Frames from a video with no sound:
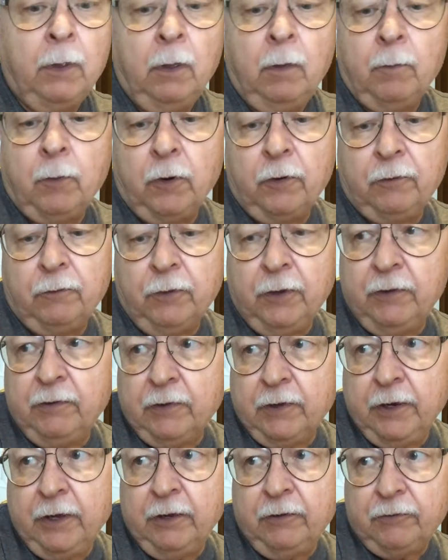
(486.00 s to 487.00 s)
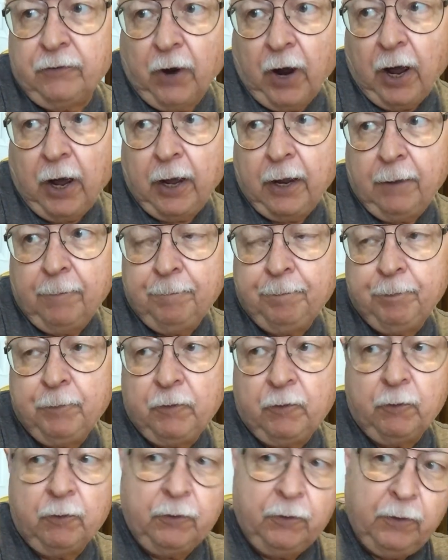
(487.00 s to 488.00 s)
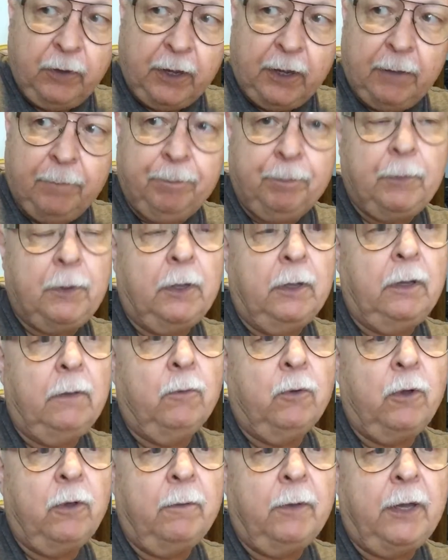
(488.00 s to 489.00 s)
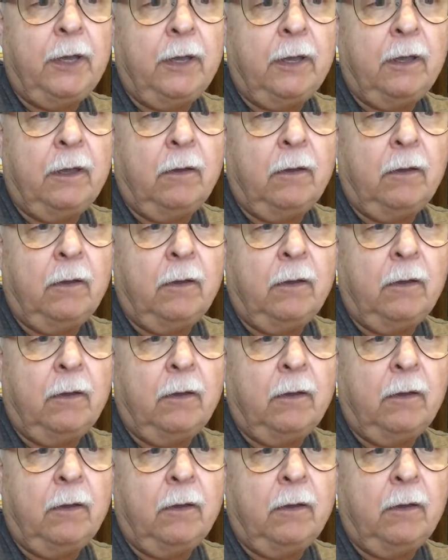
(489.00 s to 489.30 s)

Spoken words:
Part 3 is letting it dry, so we'll do that, and then we'll come back